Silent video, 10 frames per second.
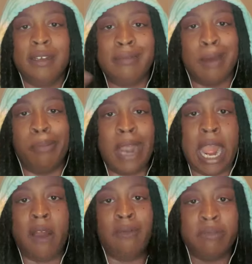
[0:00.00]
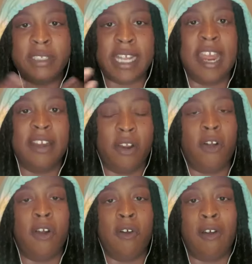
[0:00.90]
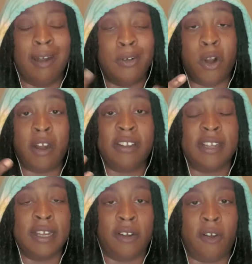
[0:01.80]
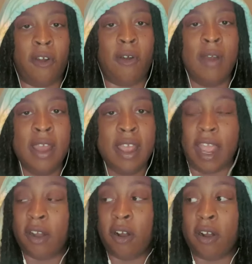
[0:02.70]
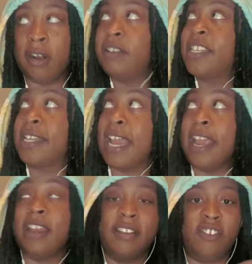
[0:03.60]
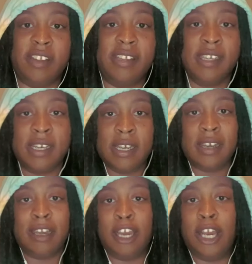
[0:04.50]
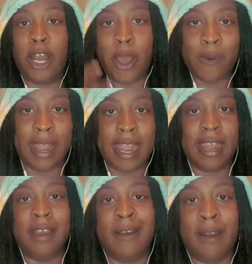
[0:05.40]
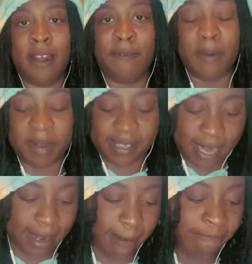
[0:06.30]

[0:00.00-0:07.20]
a brown skinned girl or a dark skinned girl and her skin just glowing from the sun,